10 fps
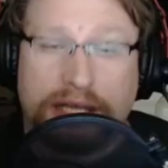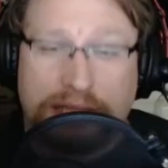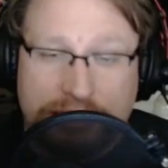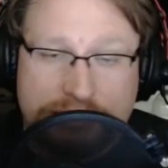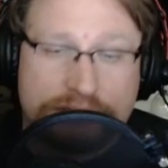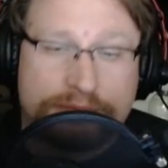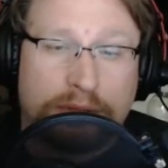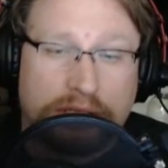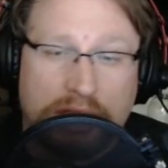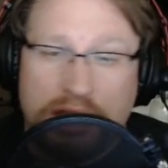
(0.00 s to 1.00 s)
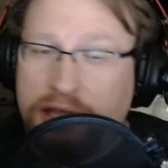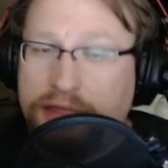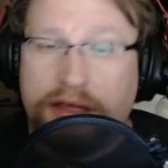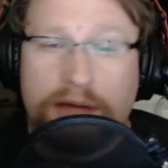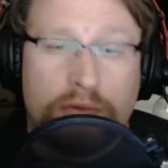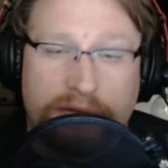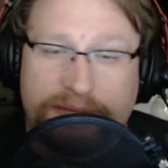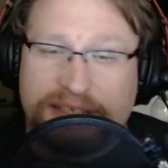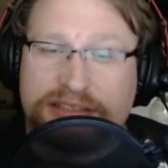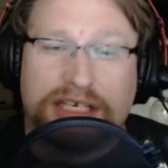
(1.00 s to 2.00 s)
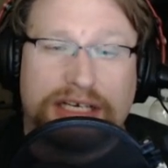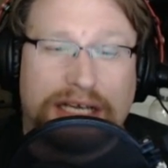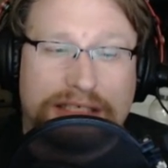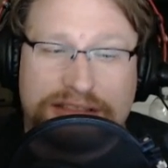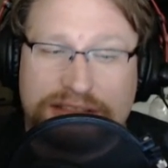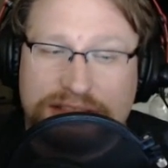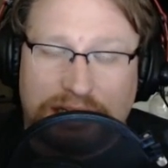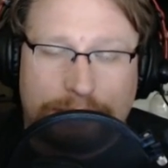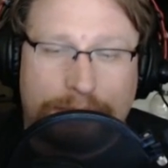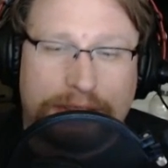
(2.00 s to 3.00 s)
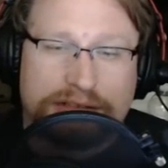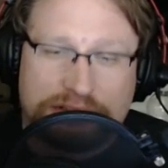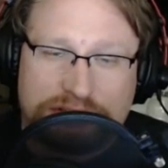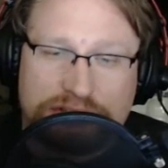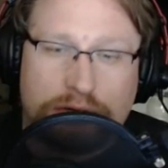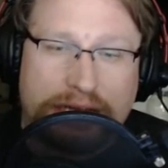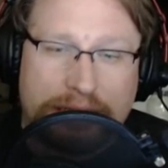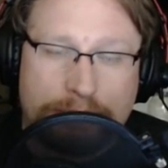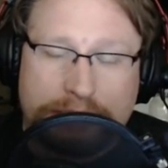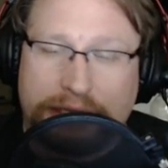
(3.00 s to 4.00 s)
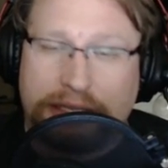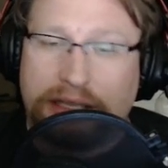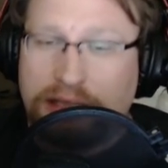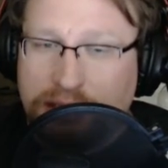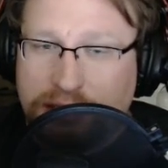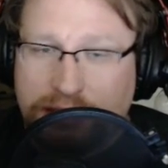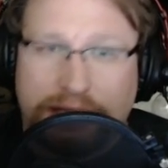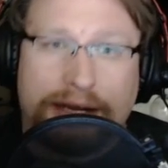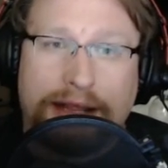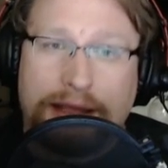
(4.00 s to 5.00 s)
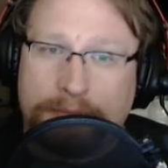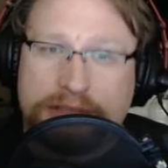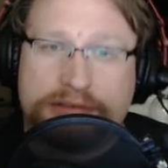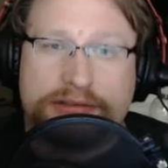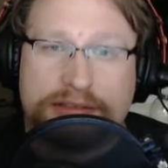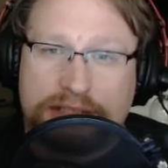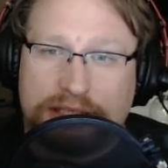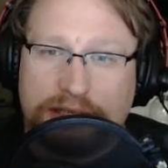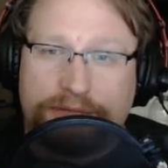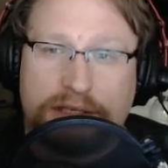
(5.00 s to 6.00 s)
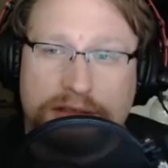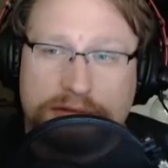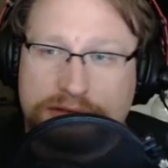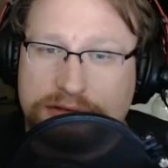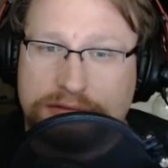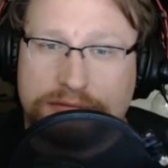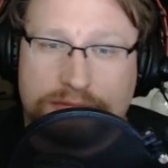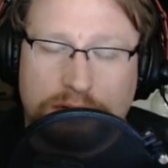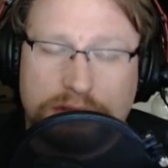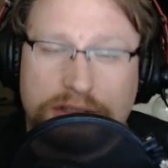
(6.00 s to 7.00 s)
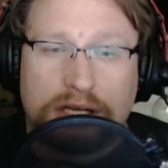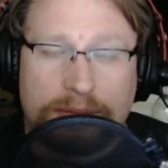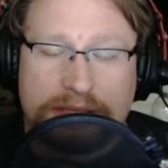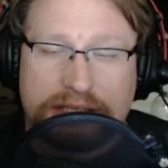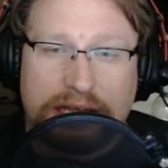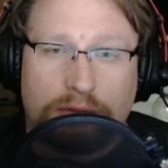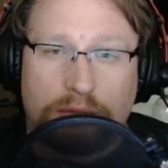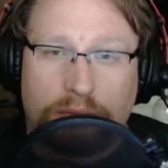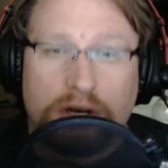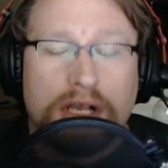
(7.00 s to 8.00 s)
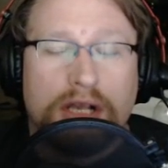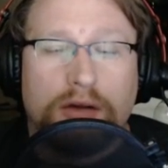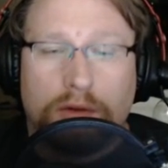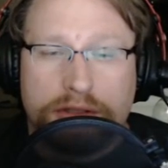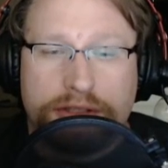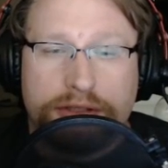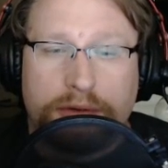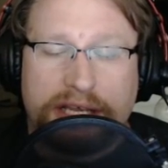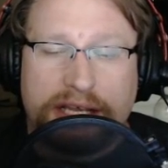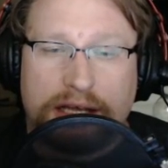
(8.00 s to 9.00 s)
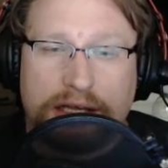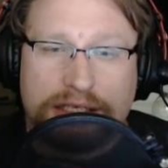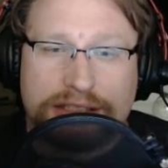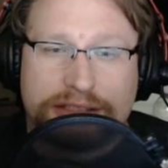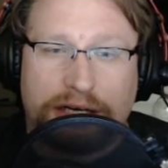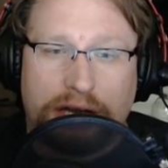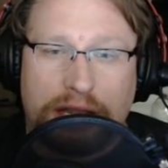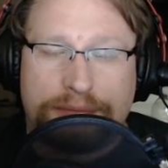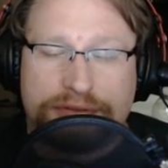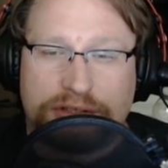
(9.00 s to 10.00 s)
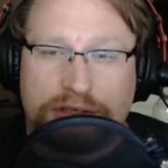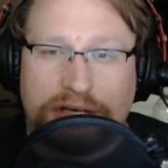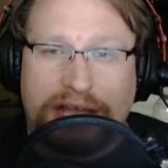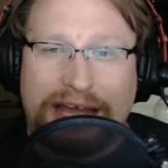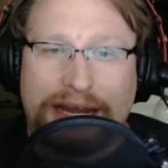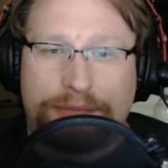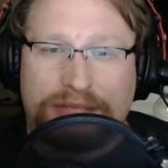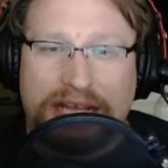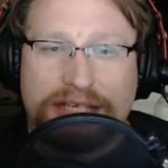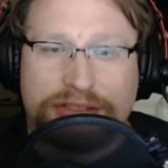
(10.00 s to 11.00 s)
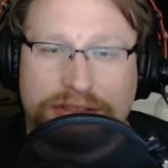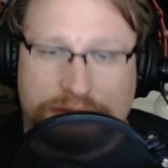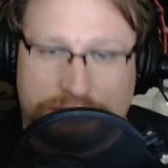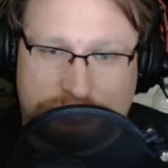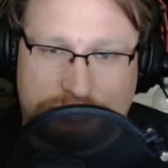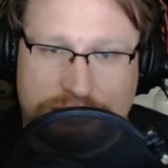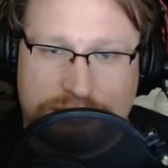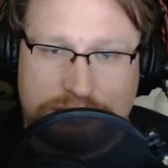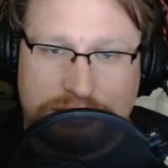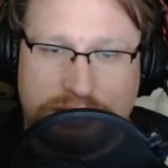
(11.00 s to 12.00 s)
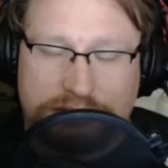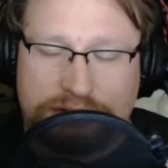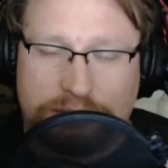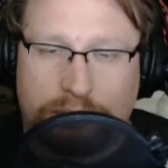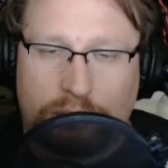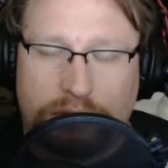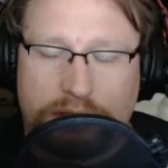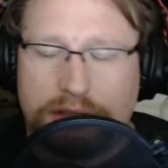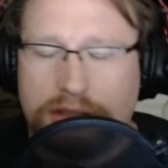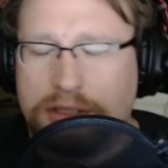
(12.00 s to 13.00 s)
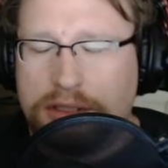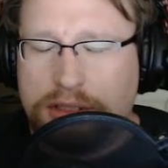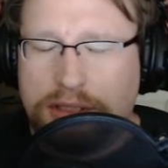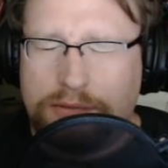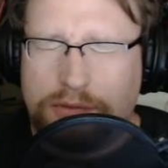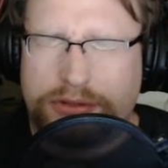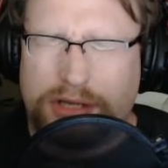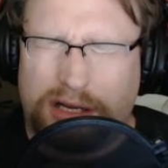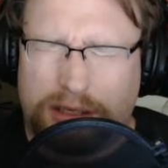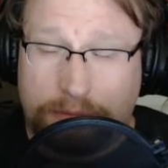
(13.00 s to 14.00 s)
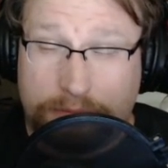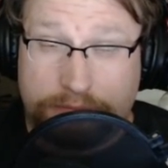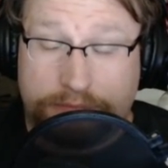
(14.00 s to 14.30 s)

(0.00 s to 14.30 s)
book. I like this book. The movie's going to suck because it's so damn big. And yep, it's just Cliff Notes, and we'll talk about that at one point. We'll do an entire episode on adaptations at some point, and we'll talk